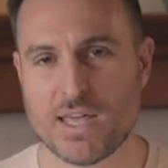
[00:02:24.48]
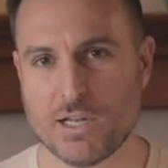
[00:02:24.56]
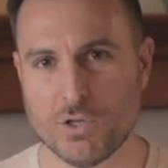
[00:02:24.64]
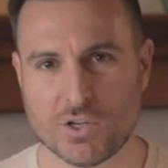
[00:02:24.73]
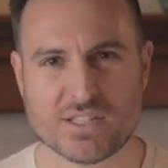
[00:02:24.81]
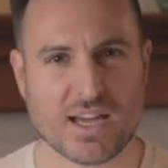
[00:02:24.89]
that it
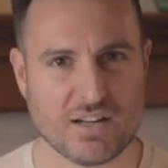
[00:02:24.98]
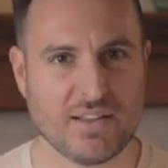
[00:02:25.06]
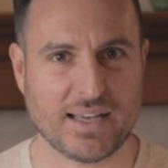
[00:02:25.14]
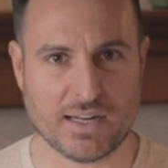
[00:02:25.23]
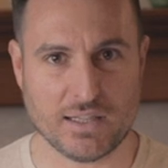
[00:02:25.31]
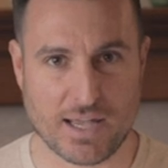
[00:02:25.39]
looks kind of
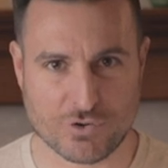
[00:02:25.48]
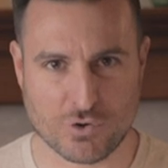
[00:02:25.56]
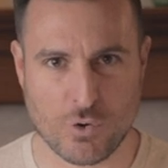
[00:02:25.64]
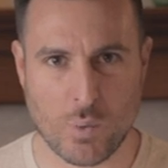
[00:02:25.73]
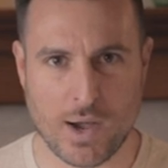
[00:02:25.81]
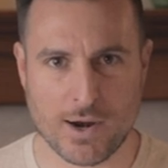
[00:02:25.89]
like an
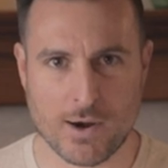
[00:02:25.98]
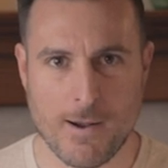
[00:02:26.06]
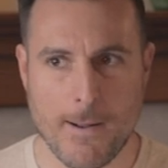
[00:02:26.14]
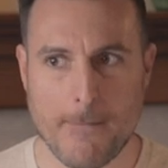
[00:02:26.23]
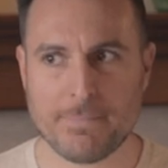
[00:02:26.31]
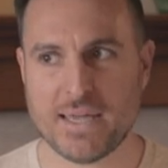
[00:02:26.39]
electrical wire,
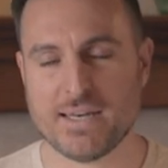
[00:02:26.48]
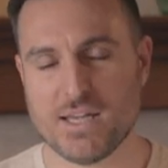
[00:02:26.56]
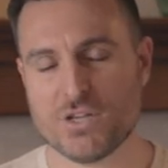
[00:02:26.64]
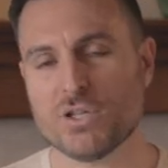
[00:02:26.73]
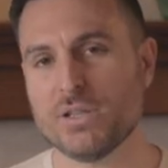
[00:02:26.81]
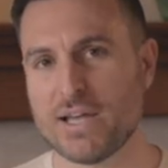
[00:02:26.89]
and
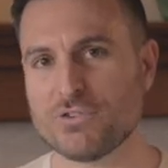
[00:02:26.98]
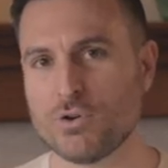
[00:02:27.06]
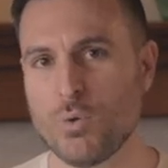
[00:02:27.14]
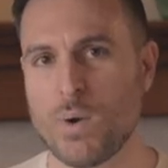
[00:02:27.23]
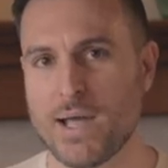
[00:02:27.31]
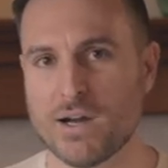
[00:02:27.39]
each
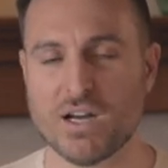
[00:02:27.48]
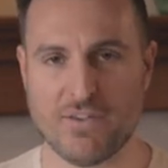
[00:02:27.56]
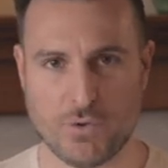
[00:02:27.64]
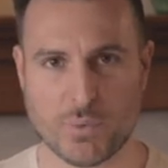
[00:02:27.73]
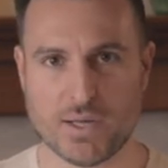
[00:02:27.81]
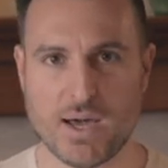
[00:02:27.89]
electrical wire, if
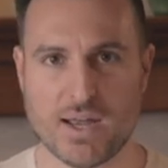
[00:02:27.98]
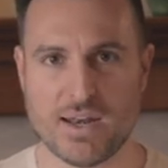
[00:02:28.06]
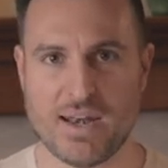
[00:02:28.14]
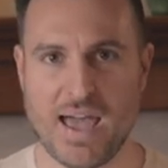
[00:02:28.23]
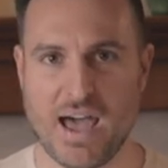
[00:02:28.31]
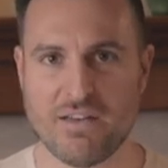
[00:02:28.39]
you were to cut it
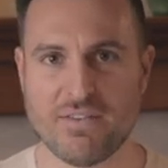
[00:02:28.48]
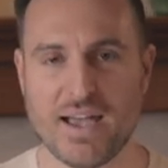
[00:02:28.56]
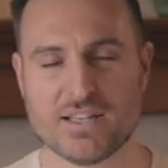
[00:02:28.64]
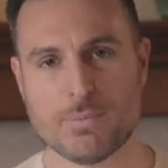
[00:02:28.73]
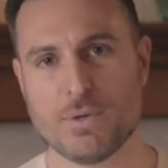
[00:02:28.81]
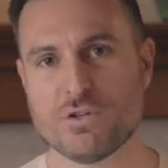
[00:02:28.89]
in half,
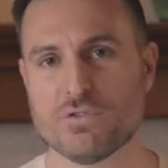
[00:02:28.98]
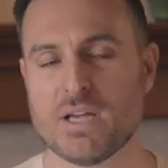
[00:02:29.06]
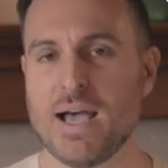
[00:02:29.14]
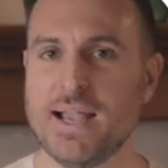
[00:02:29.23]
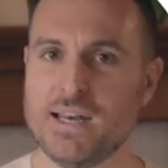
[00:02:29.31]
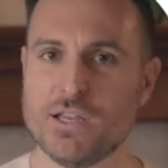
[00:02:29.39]
has a bunch of
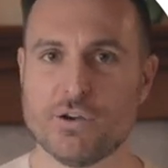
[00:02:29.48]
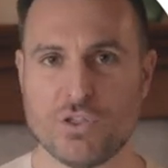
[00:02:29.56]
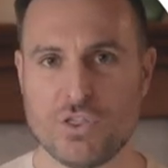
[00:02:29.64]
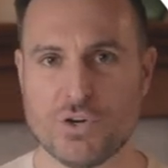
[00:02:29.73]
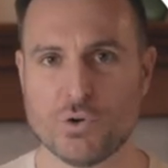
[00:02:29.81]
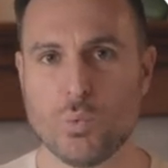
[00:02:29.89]
tinier,
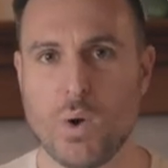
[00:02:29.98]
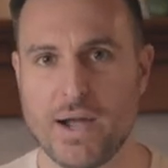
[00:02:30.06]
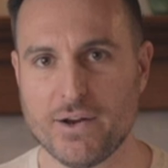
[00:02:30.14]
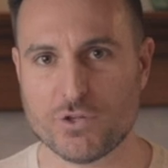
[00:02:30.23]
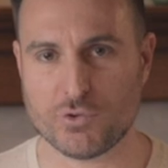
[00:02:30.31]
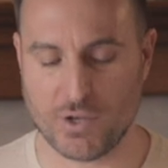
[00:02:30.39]
thinner
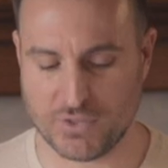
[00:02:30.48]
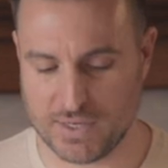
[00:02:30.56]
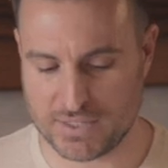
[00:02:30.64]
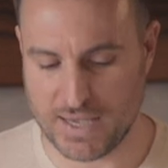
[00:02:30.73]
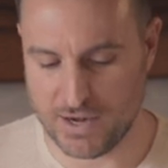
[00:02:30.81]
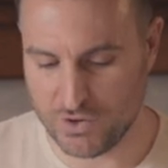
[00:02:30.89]
wires throughout the
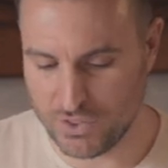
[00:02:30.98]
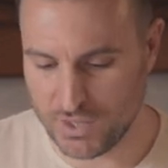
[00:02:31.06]
entire